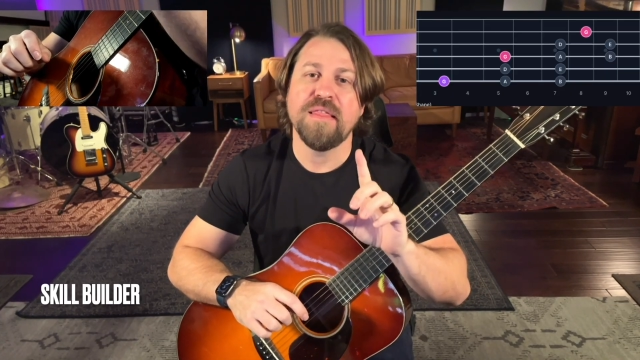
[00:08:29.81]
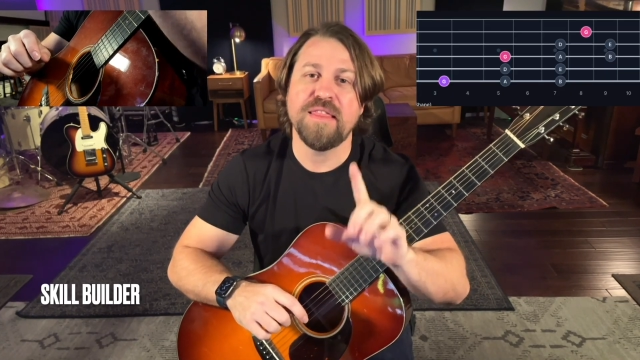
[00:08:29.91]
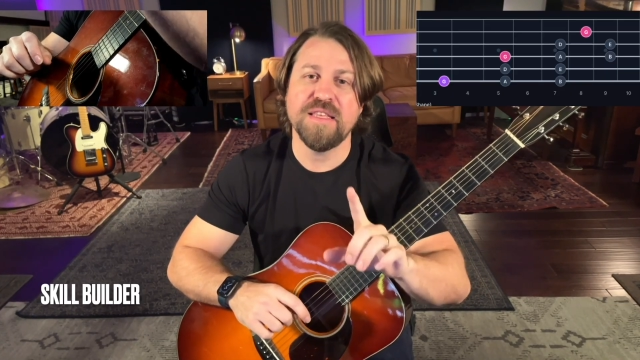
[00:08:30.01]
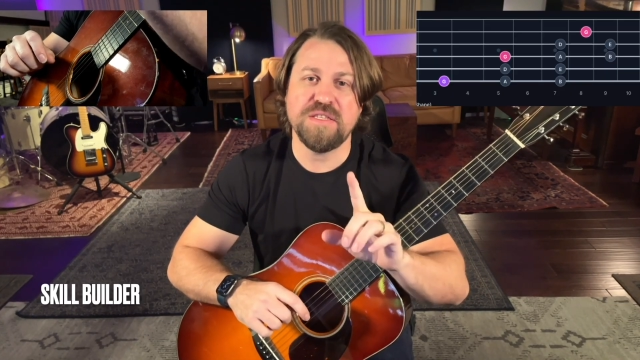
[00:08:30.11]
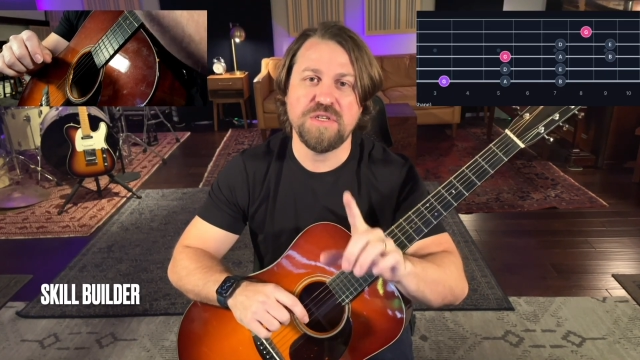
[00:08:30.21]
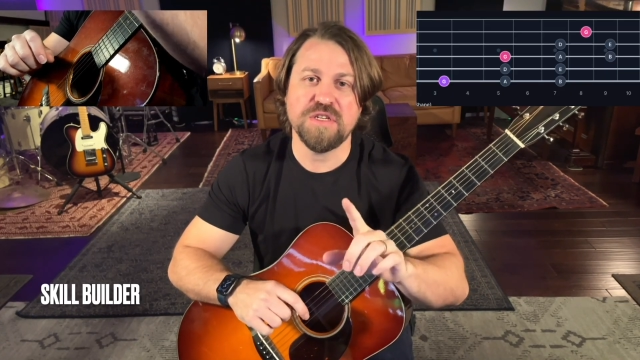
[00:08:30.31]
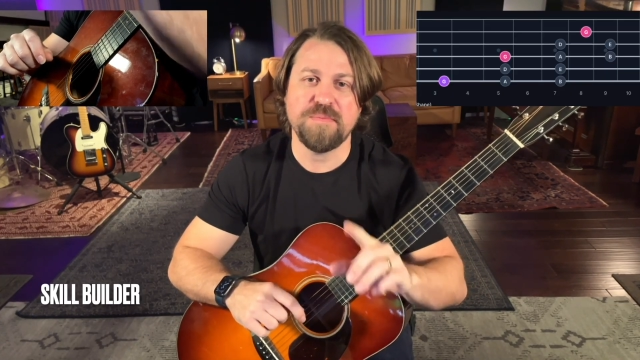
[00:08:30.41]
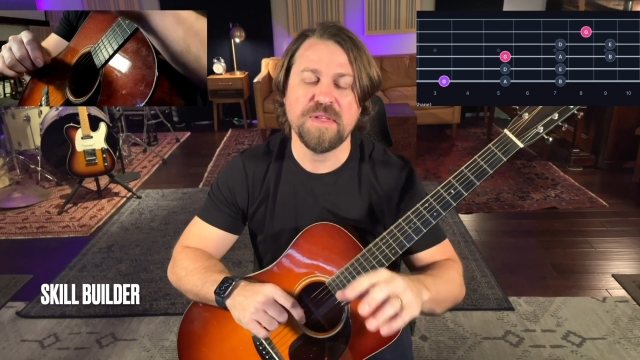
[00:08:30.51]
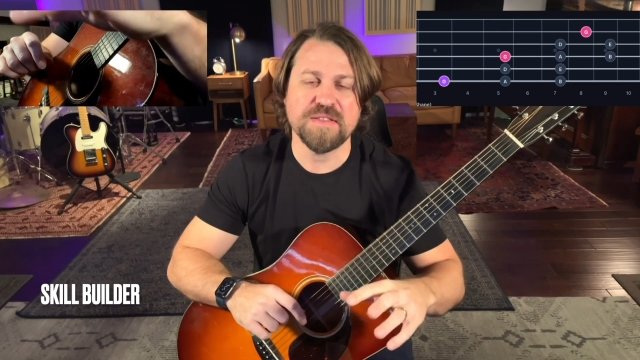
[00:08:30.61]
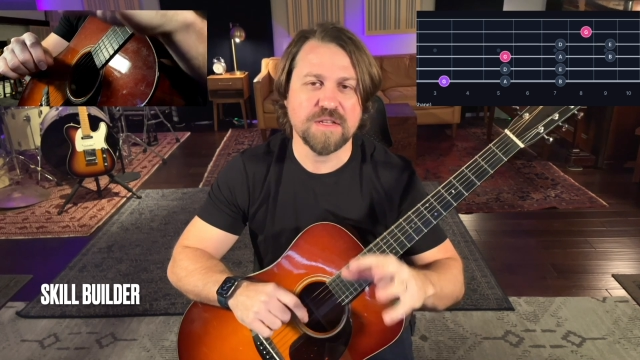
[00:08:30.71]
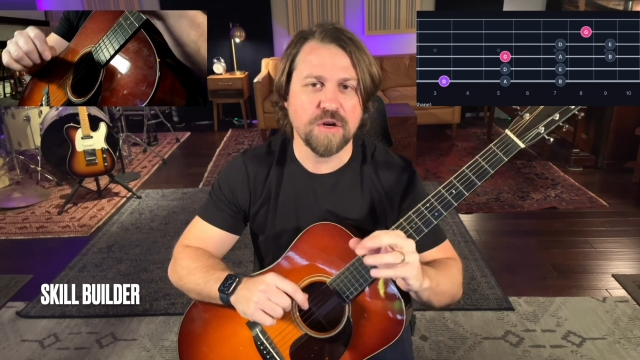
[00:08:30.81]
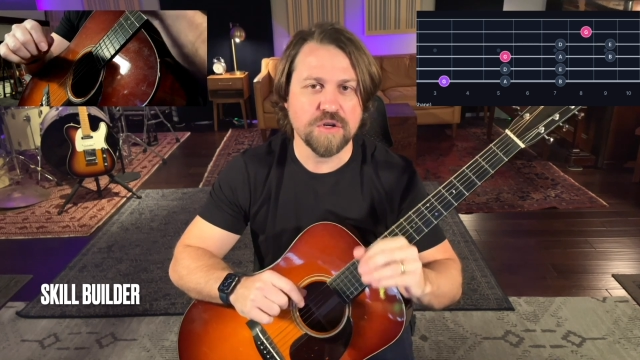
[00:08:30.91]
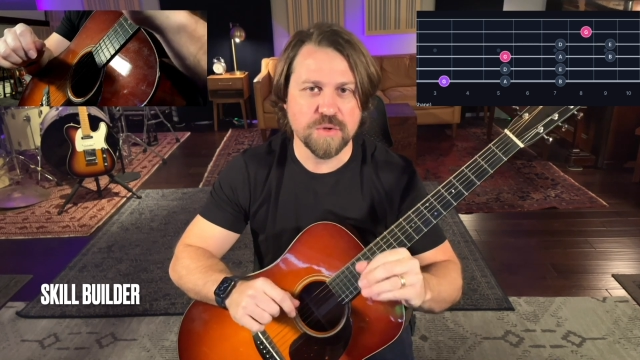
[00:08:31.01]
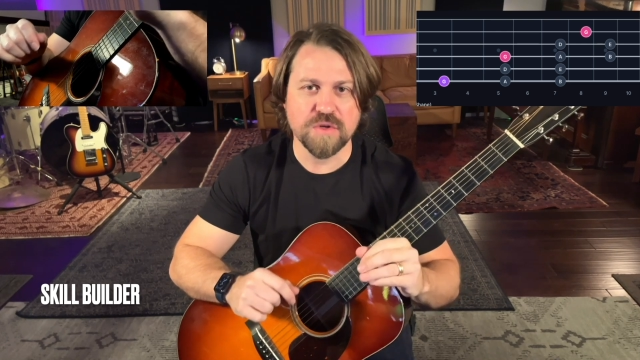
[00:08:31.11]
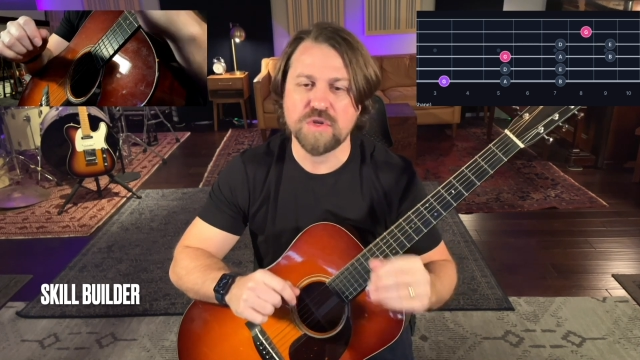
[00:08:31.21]
This just means that our
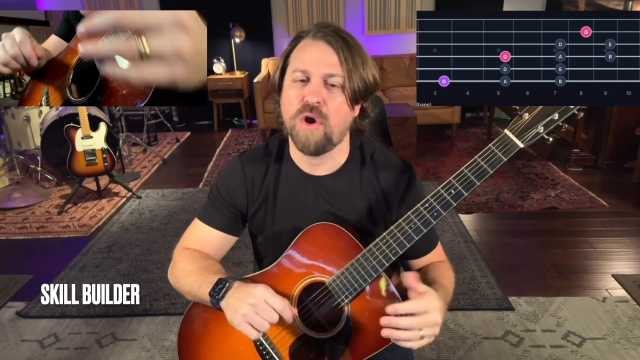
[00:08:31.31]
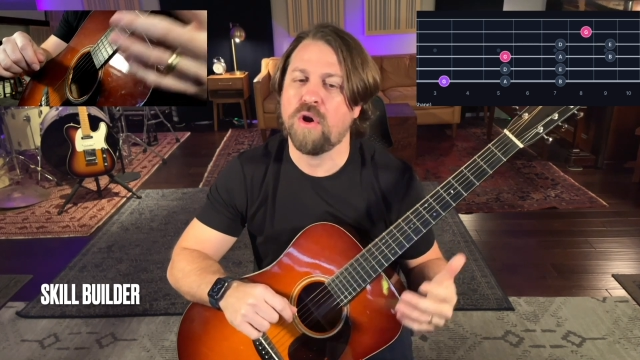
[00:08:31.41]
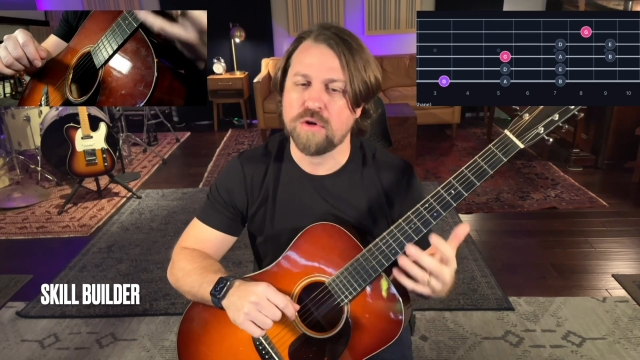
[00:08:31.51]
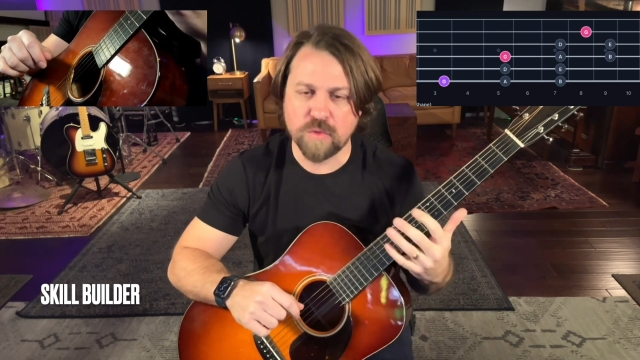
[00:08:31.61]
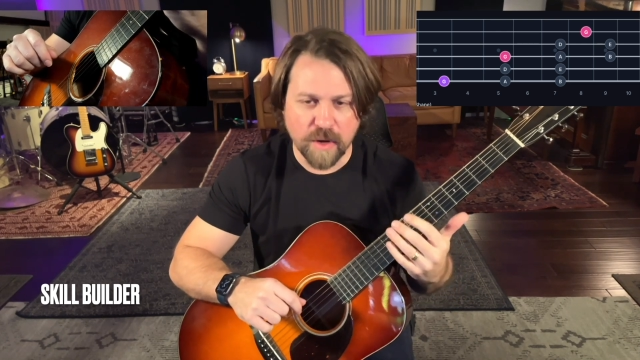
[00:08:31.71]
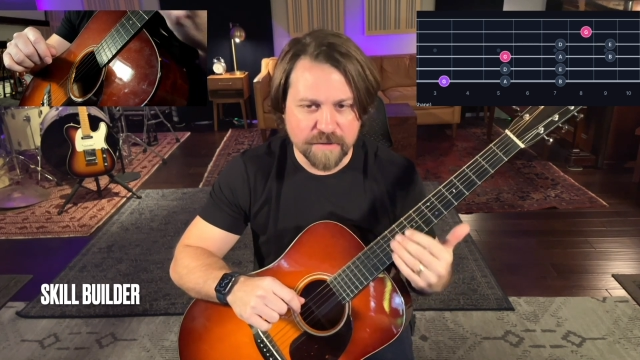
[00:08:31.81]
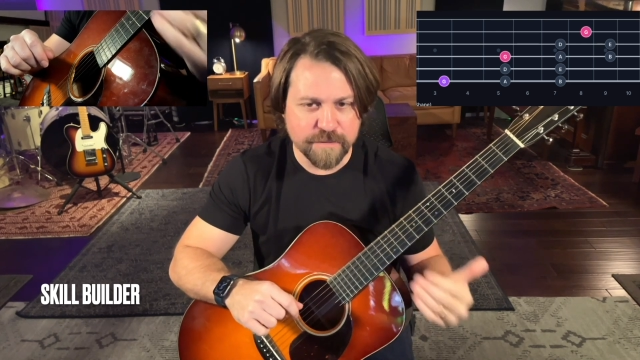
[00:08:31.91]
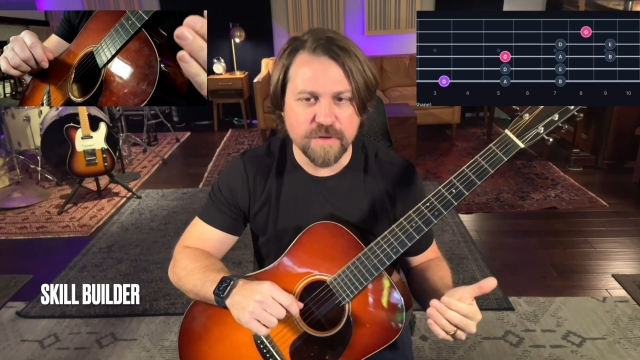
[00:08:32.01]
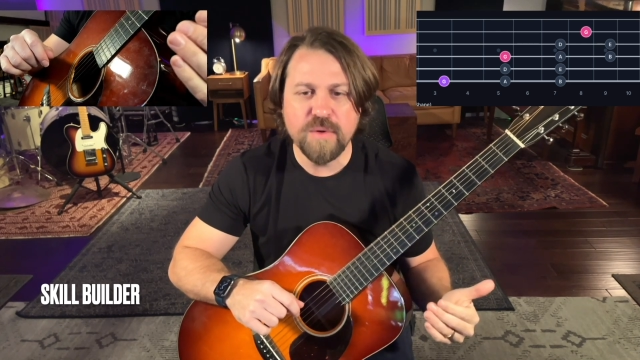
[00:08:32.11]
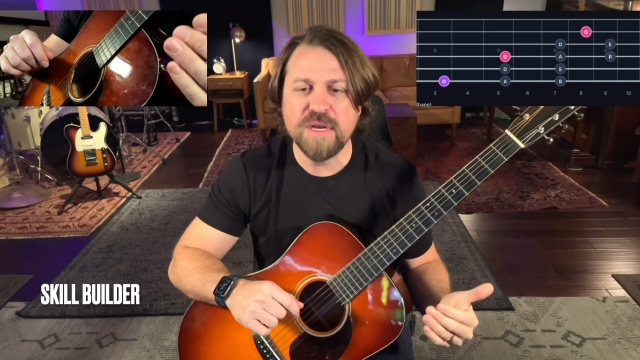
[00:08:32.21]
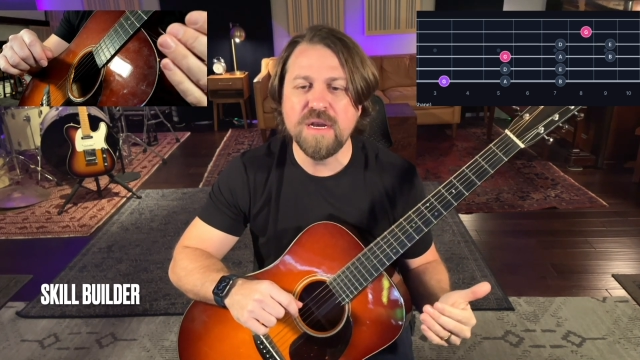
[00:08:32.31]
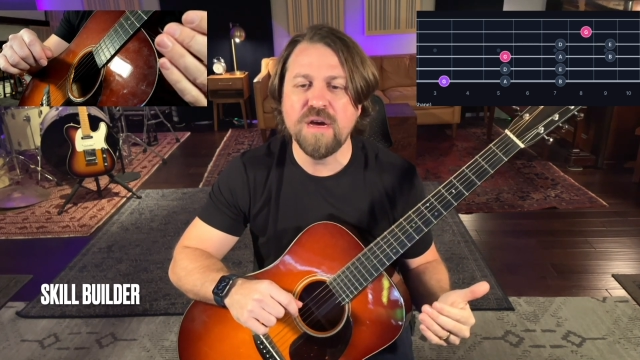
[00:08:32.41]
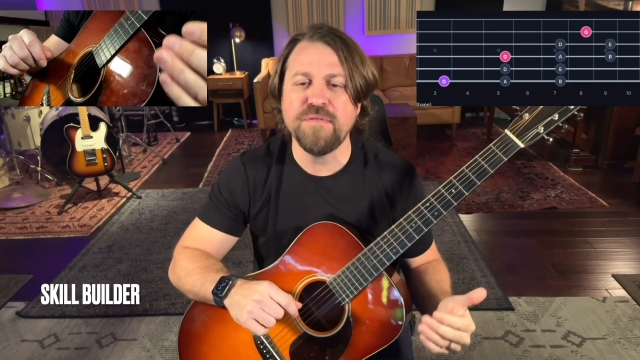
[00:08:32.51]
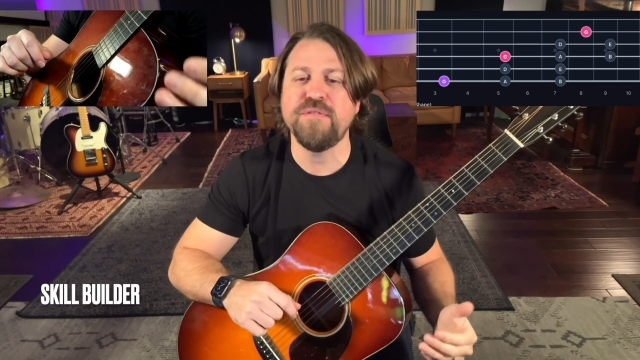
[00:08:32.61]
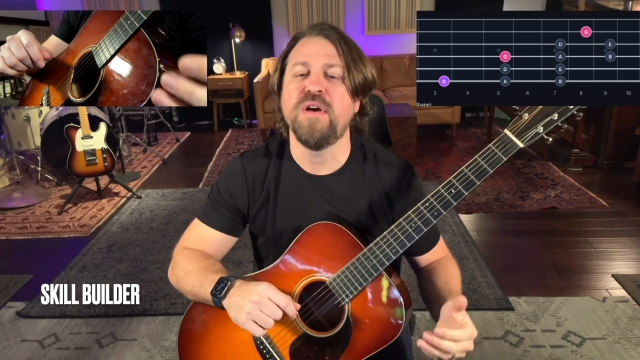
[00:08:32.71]
drills aren't quite fluid enough,